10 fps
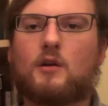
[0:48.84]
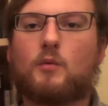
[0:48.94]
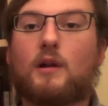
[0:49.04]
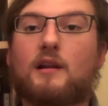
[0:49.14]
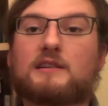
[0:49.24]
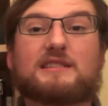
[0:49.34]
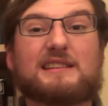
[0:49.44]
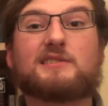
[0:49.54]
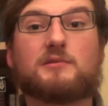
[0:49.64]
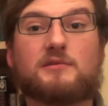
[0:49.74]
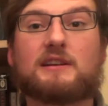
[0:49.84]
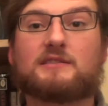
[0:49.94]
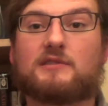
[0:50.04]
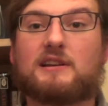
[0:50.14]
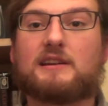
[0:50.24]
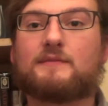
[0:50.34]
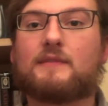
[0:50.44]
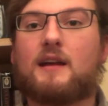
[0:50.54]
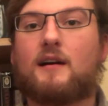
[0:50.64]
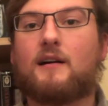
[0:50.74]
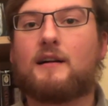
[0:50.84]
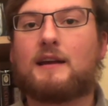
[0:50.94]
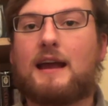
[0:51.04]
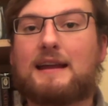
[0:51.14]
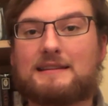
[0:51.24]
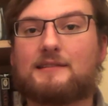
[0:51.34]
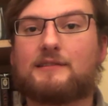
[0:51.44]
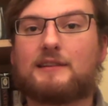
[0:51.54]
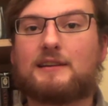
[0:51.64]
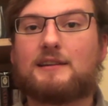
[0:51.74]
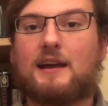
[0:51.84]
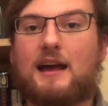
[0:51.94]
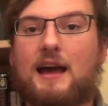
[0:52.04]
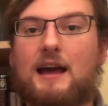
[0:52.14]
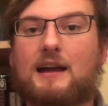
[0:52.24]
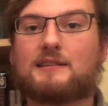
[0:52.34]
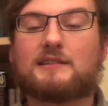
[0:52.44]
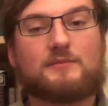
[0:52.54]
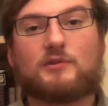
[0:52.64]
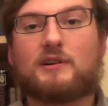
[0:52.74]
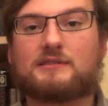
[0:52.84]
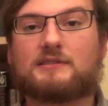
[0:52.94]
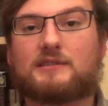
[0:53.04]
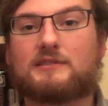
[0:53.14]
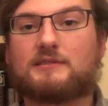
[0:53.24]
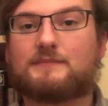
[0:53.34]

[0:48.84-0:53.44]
Well, I just did two things really. I ate healthily and I did more exercise.